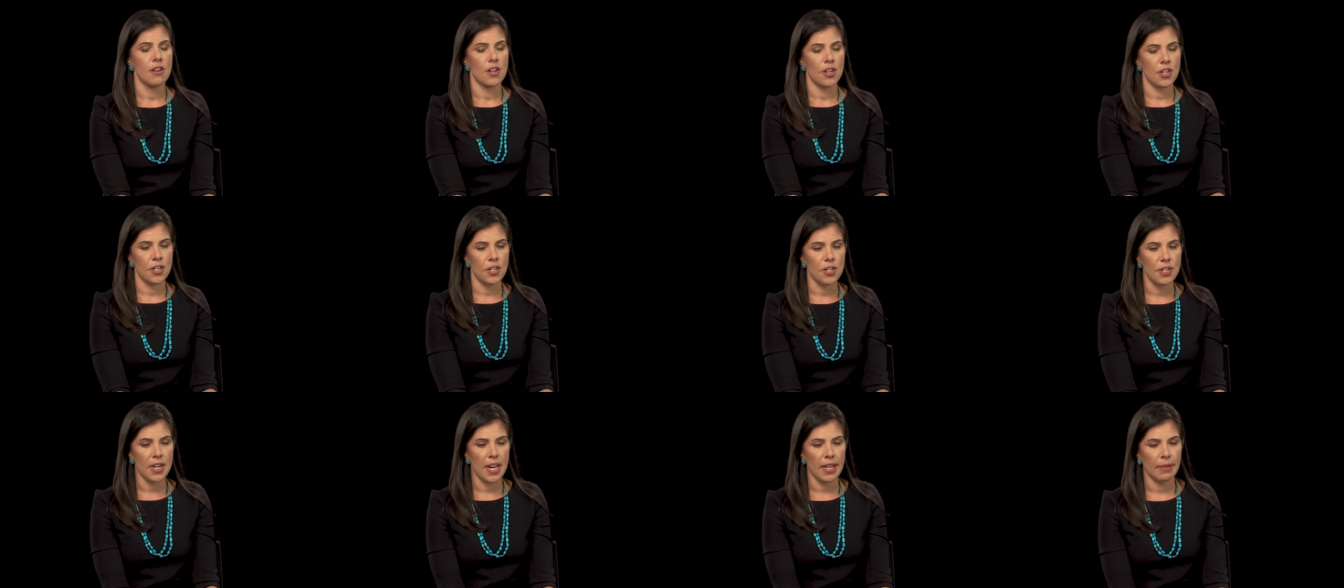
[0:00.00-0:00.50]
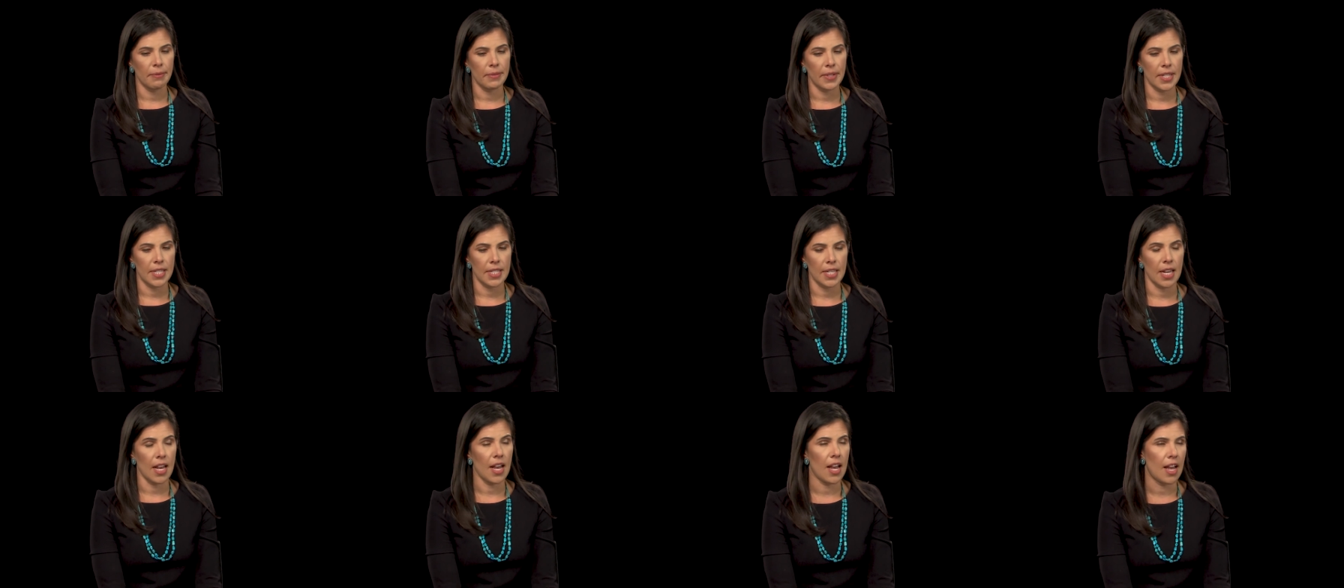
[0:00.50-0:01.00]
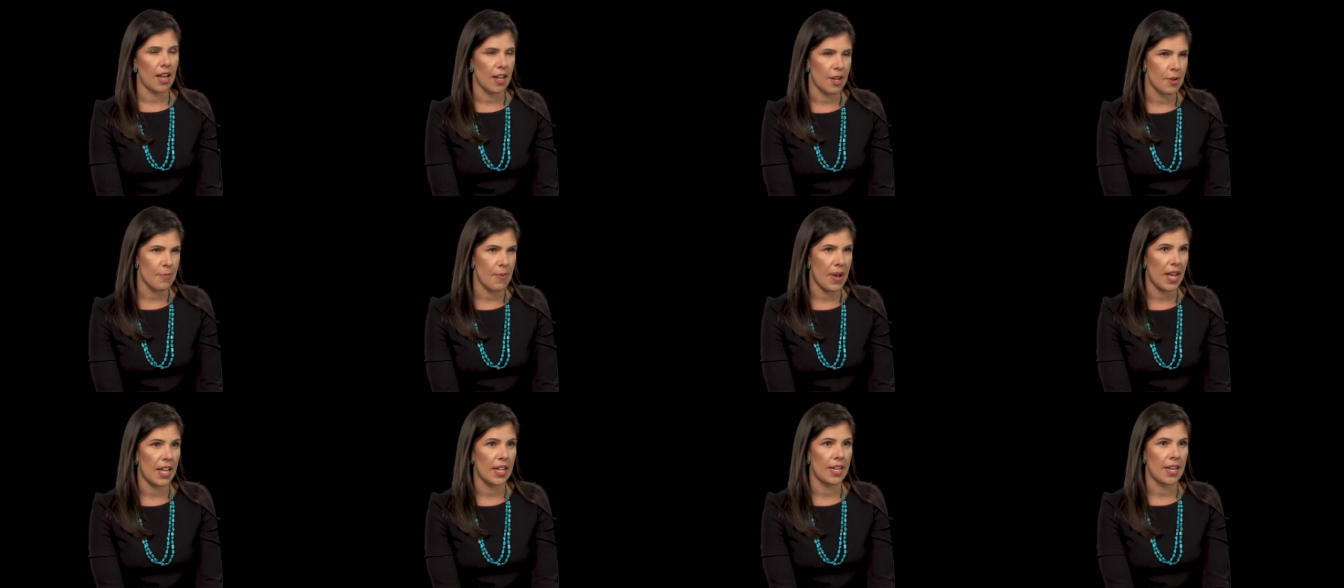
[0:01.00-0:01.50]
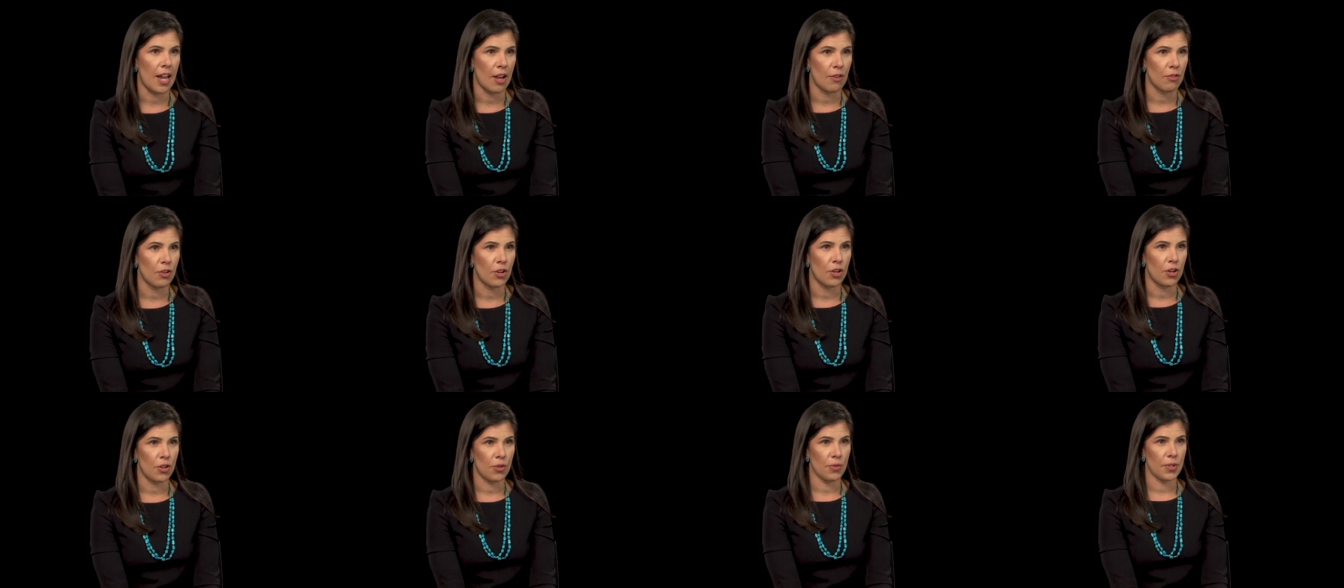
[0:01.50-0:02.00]
Her name was Ahahaba
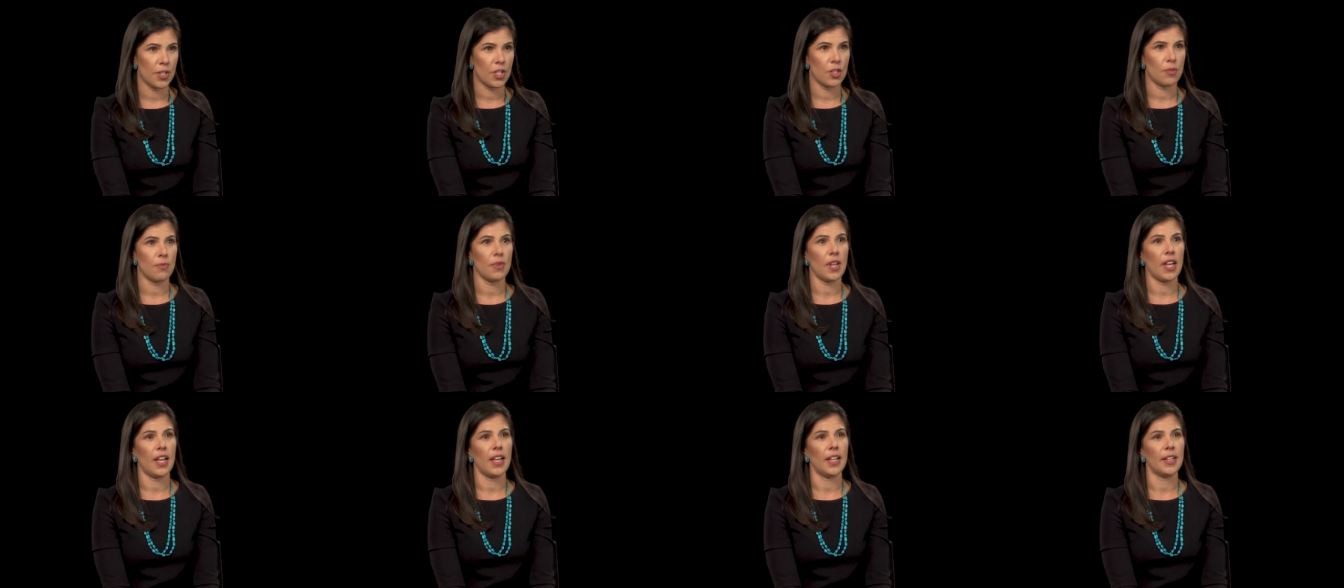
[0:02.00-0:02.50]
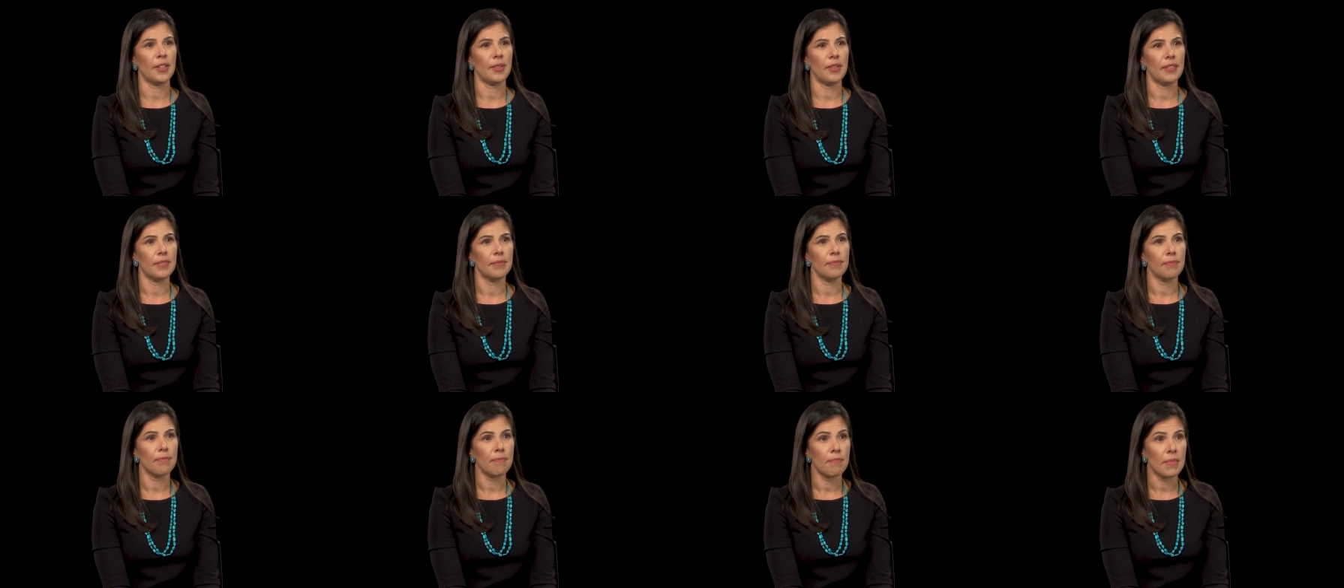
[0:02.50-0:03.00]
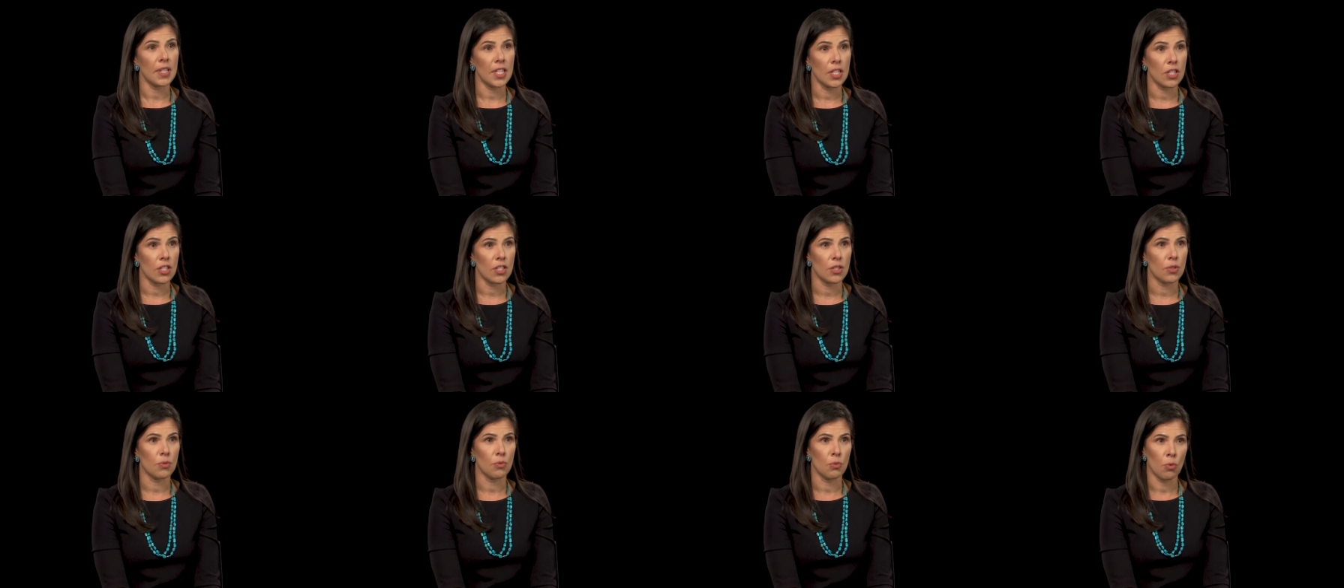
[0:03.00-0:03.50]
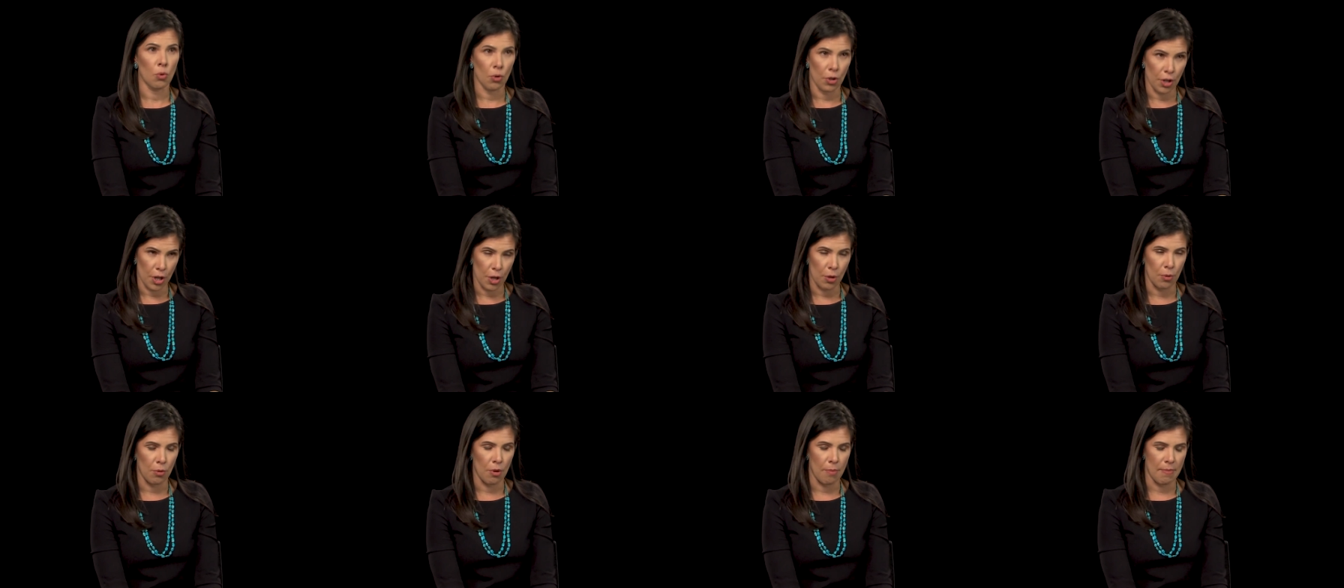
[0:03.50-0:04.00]
Navajo, which uh, means
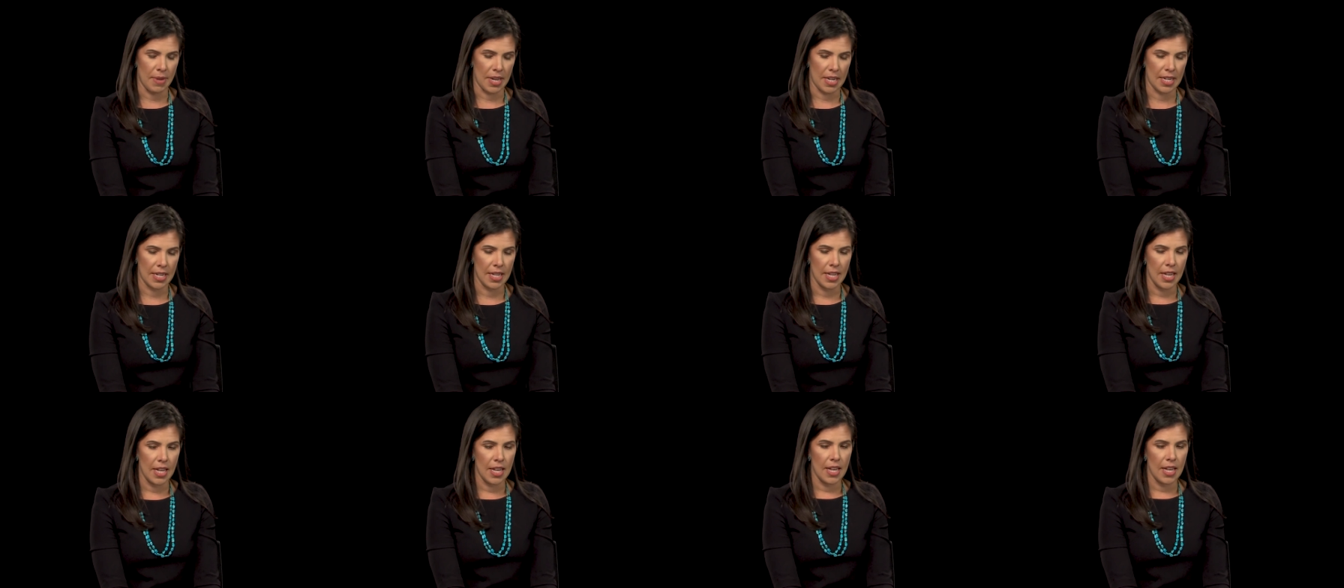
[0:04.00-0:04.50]
warrior woman.